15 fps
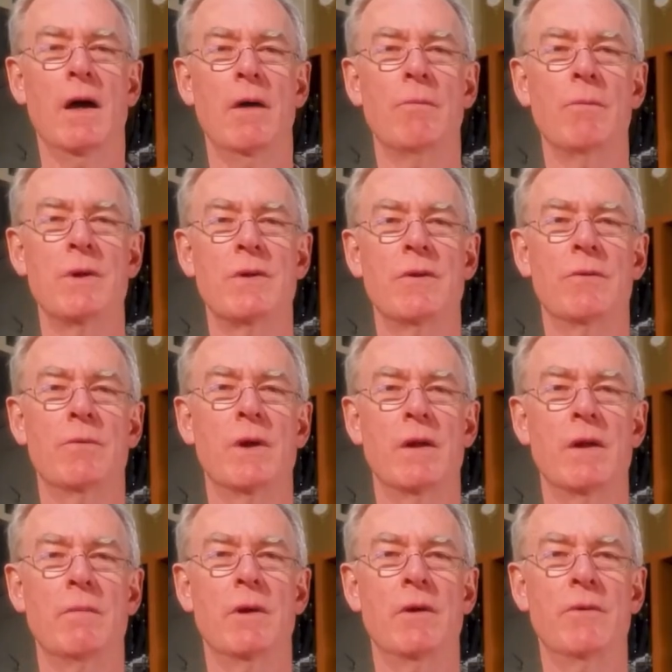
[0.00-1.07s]
which is one of
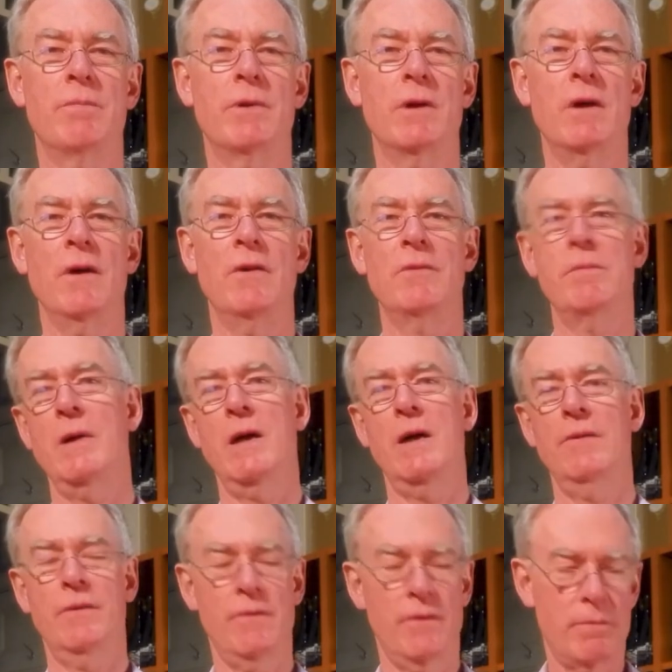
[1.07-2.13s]
the most prized
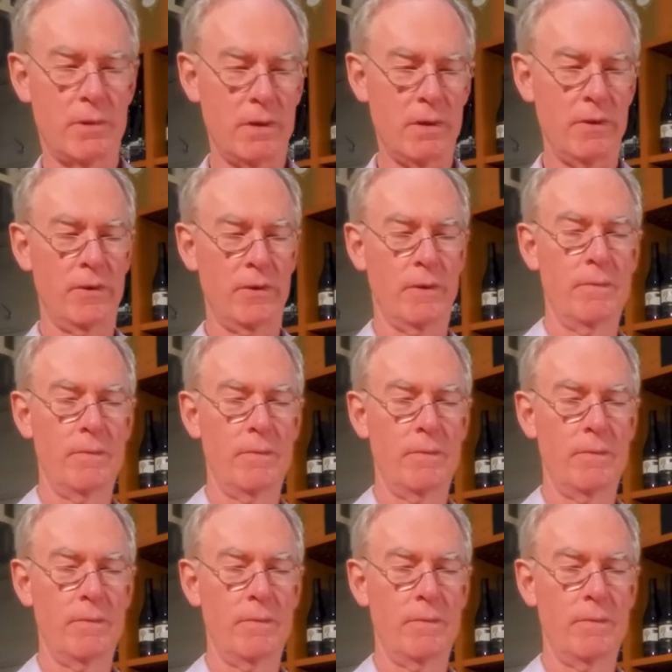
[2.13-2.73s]
parts of the Barossa.